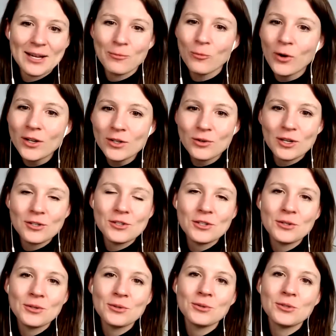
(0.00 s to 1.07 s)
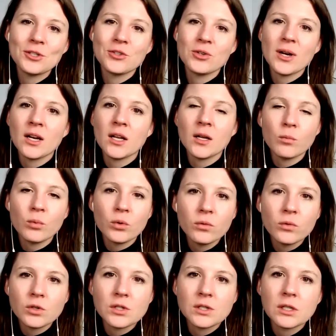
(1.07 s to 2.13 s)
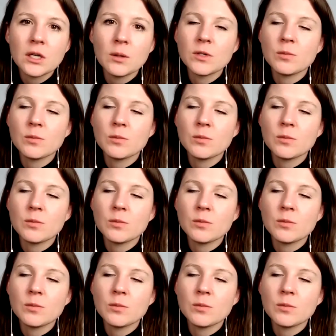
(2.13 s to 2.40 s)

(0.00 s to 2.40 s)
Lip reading: and what you can do to try to improve your sleep,